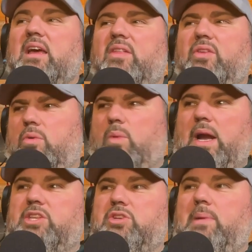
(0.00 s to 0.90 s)
and they're like, why
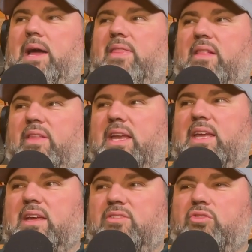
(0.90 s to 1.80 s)
did you buy that
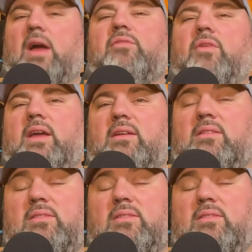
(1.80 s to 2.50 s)
lady a driveway?